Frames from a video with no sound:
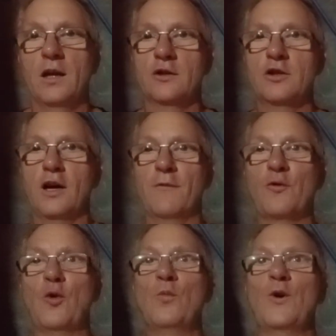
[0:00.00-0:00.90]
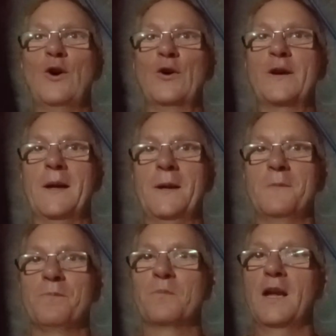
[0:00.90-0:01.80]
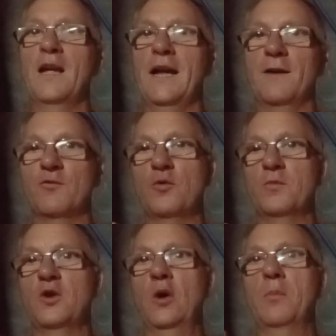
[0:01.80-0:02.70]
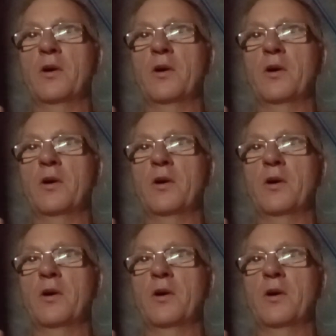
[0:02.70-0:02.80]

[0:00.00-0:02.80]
So I've come walking, and I've come to a